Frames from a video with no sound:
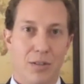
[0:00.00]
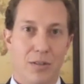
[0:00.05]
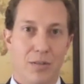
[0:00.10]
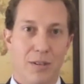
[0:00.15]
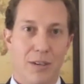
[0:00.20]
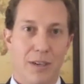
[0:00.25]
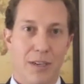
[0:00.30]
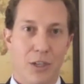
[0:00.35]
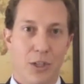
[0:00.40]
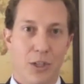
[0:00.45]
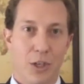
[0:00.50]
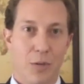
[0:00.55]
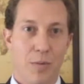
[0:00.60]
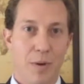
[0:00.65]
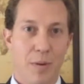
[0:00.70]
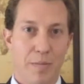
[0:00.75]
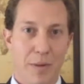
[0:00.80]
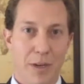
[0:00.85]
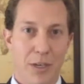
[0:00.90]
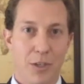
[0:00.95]
It should
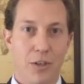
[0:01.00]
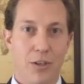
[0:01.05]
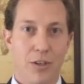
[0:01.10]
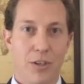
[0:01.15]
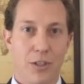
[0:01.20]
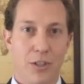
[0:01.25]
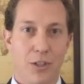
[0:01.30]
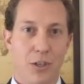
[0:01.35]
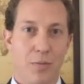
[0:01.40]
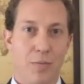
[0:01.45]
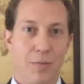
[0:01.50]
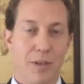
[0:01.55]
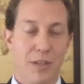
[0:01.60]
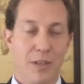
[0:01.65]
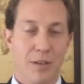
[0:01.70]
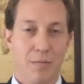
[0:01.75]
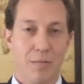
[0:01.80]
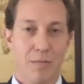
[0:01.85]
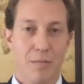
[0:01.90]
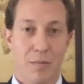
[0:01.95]
be measured, it should
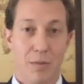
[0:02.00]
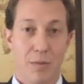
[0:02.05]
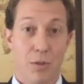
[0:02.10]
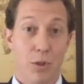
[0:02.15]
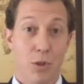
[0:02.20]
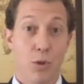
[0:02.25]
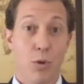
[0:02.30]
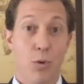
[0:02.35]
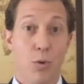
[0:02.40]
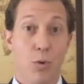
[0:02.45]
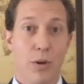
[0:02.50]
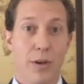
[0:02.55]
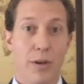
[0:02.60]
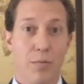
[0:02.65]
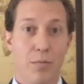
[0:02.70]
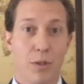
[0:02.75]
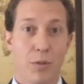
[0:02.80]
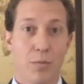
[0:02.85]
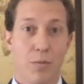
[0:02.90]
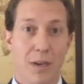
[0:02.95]
be stewarded
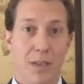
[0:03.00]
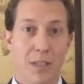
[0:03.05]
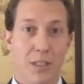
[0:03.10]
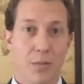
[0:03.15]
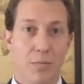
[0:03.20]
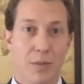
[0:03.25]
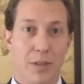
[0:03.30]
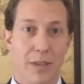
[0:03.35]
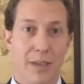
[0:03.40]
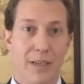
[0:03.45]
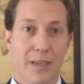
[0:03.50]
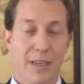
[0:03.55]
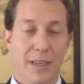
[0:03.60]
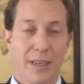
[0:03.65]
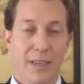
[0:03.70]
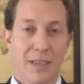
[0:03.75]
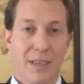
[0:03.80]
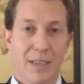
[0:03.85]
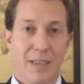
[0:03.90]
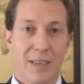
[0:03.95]
responsibly,
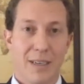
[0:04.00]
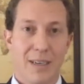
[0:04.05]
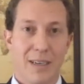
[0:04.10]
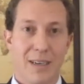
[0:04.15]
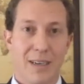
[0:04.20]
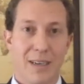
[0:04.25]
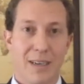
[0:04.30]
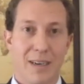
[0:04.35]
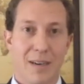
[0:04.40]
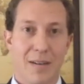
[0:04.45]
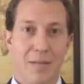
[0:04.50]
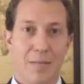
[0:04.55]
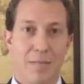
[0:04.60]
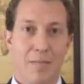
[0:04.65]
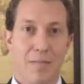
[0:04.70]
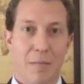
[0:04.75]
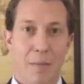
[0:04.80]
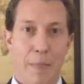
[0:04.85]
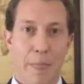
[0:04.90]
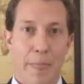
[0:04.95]

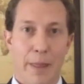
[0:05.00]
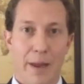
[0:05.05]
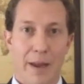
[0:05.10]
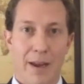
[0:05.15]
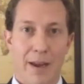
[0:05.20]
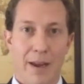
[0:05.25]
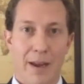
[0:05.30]
and